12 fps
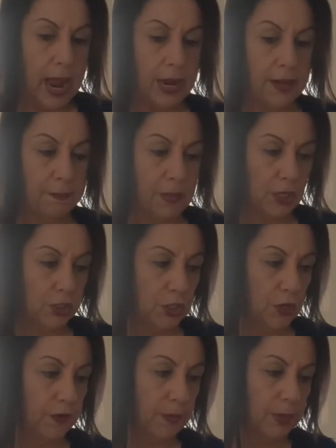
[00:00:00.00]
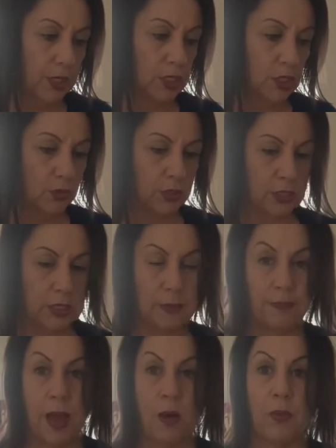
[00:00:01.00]
And I'm not sure if I'm going to use a
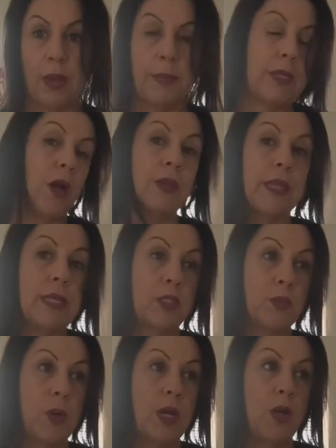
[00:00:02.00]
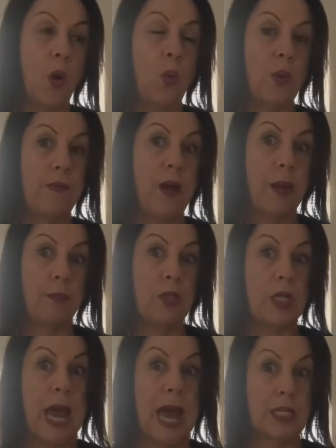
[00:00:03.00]
seatbelt webbing on this one or if I'm
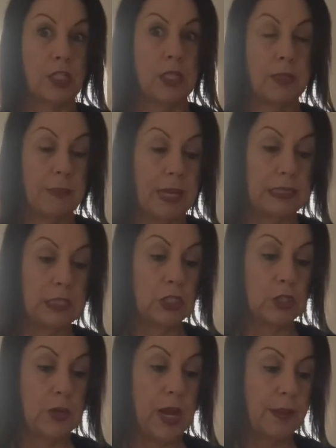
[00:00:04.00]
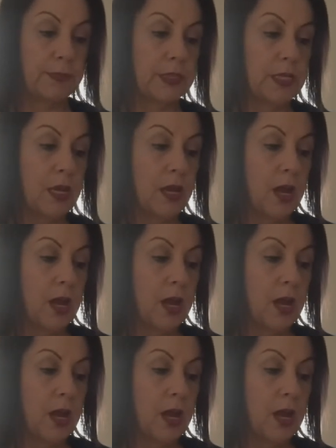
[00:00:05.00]
going to actually make the straps.